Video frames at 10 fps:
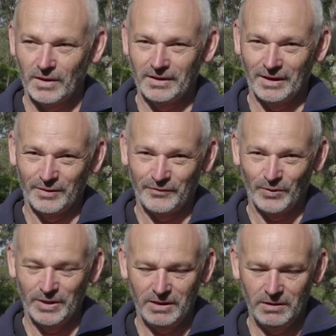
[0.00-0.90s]
Now if
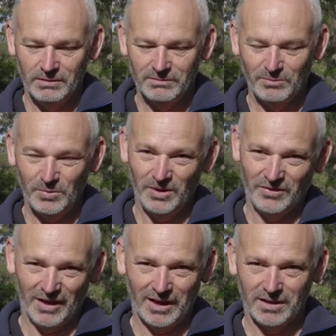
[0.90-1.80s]
we pit
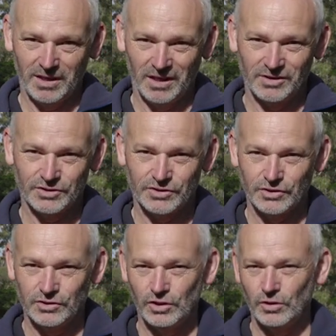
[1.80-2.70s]
that against
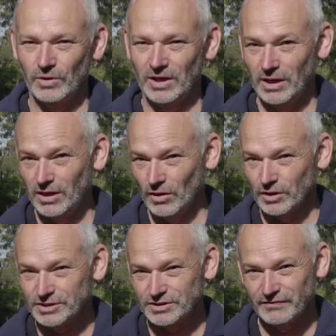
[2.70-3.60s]
the new
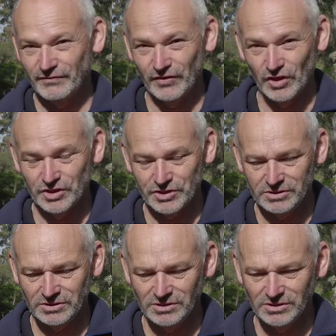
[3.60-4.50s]
EOS
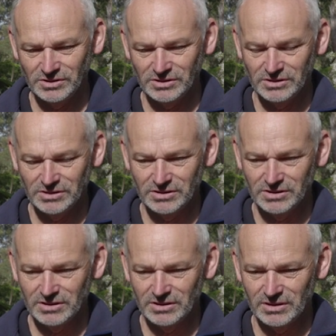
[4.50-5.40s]
version,
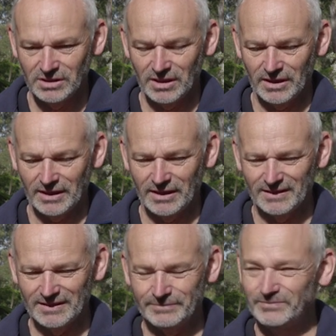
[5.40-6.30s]

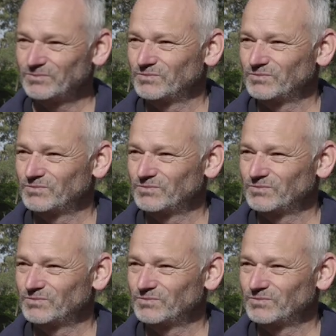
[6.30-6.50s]
there's